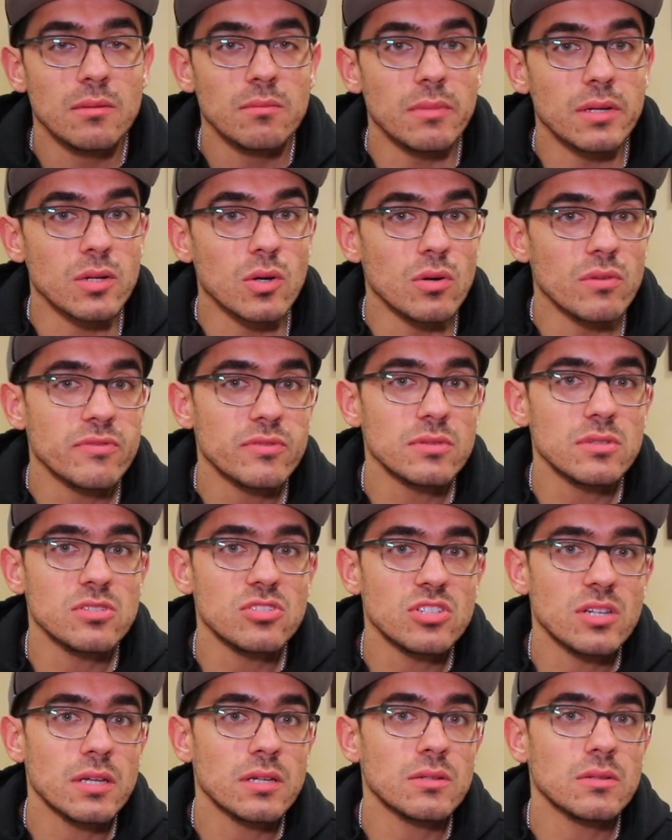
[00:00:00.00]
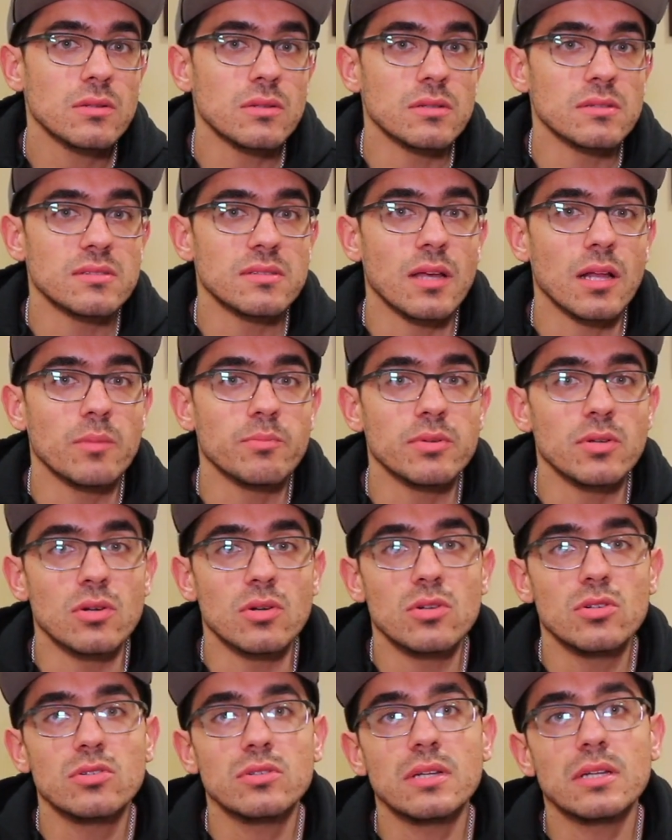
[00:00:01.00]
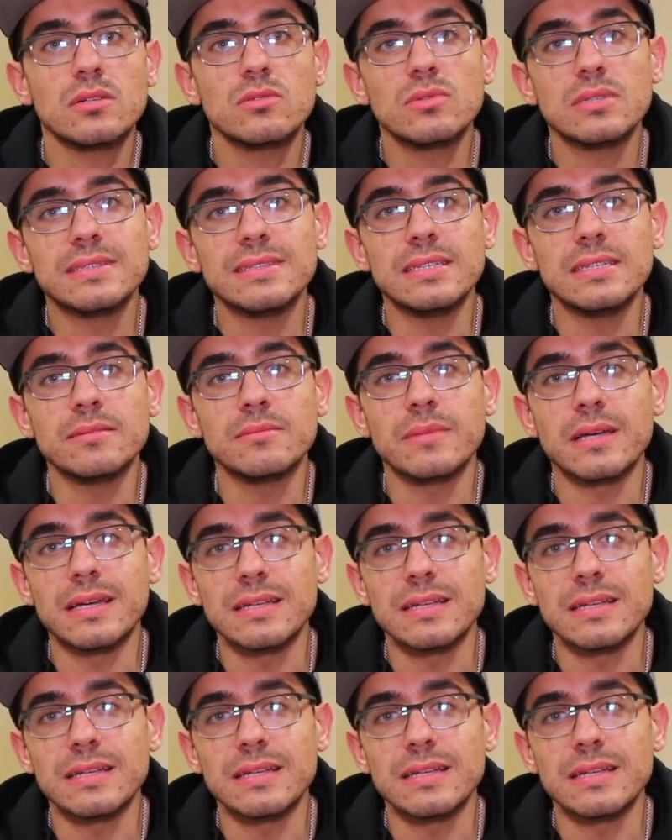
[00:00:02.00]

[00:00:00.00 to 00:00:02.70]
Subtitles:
My goal for this channel is to help you earn and redeem